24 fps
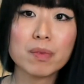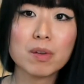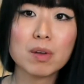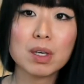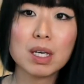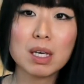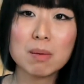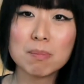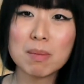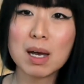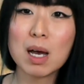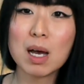
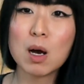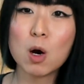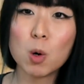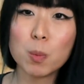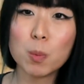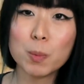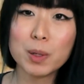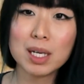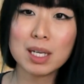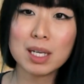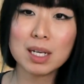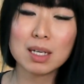In my
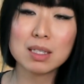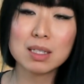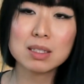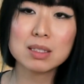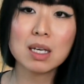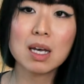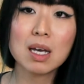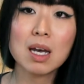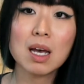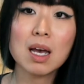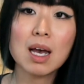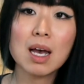opinions,
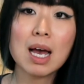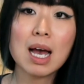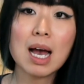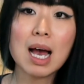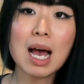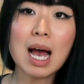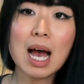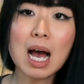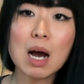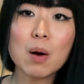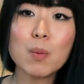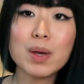
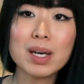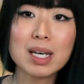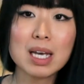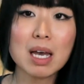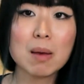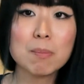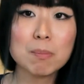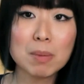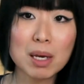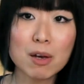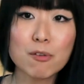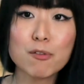how we
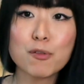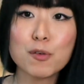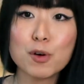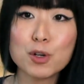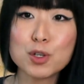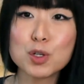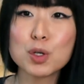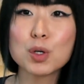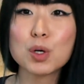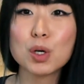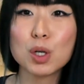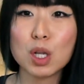can make
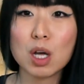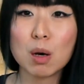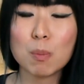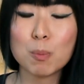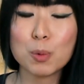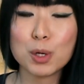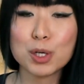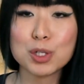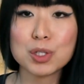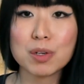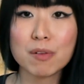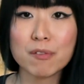virtual
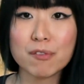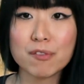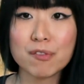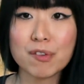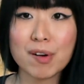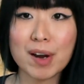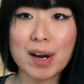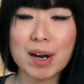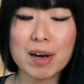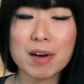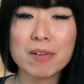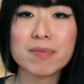collaboration
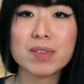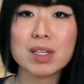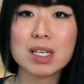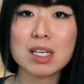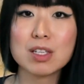fair